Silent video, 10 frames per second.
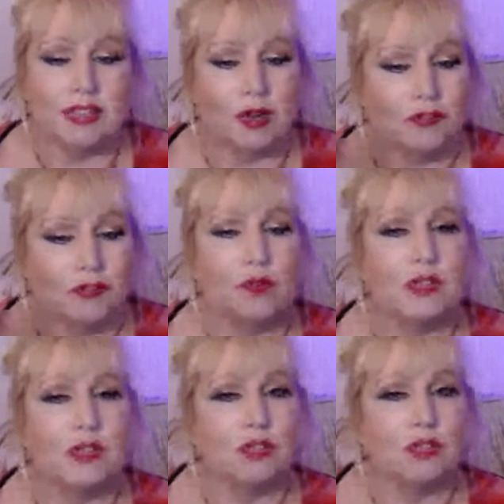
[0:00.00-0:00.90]
So if
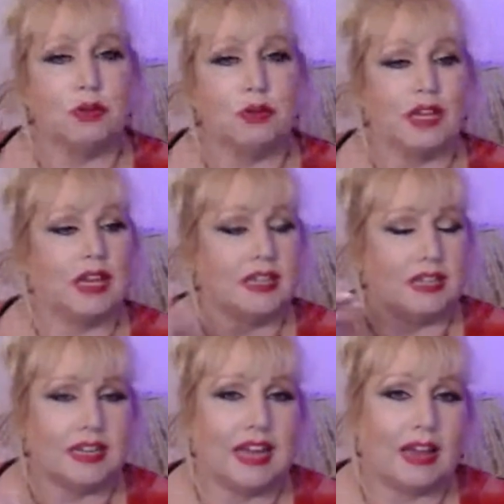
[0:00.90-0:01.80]
you was to book
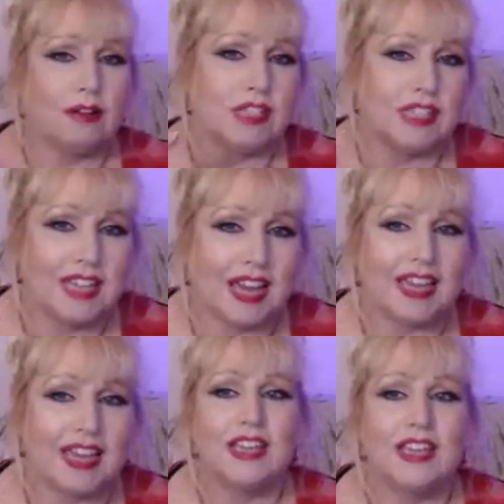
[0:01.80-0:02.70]
it now
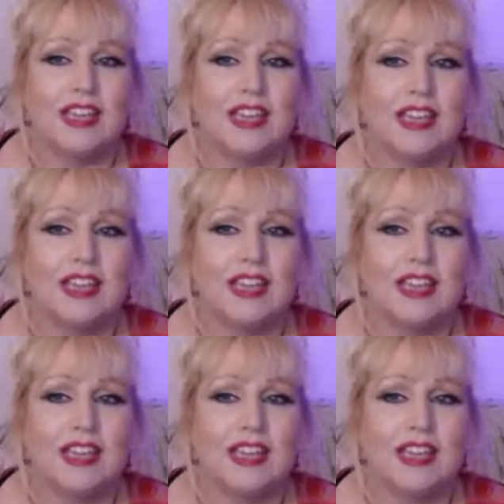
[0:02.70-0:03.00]
today,